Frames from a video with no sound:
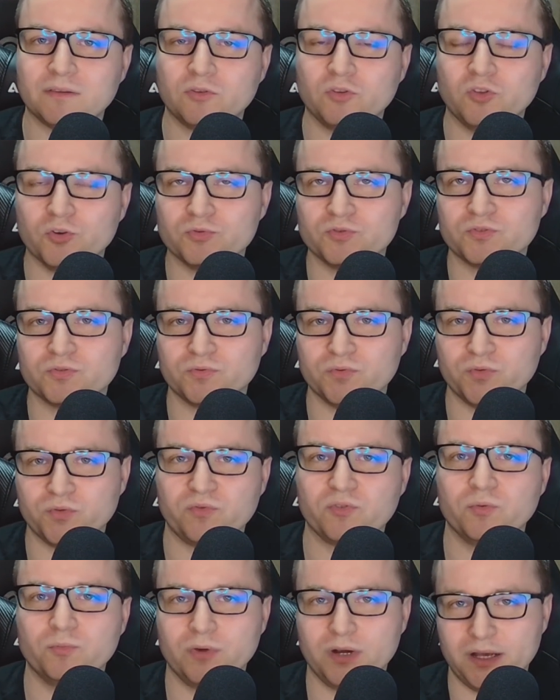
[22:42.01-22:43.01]
those
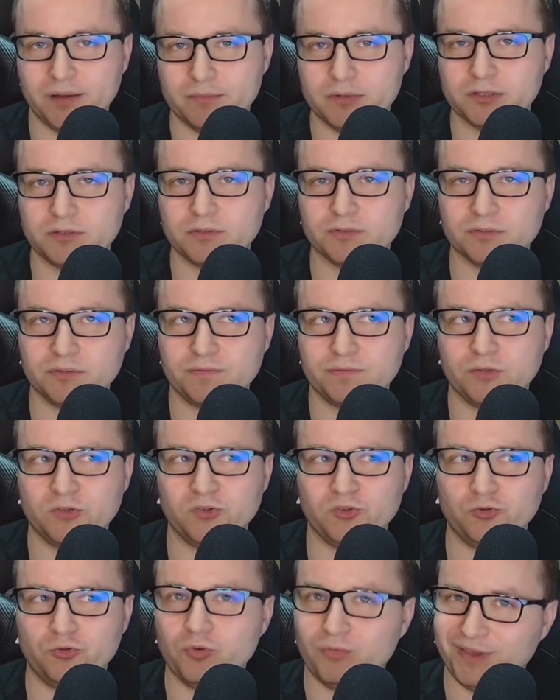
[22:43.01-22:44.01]
from Warhammer 2, if you
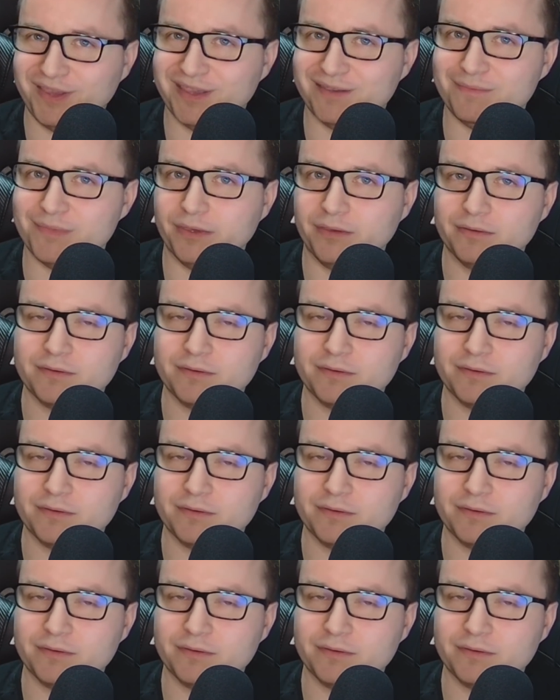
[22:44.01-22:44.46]
know what I mean.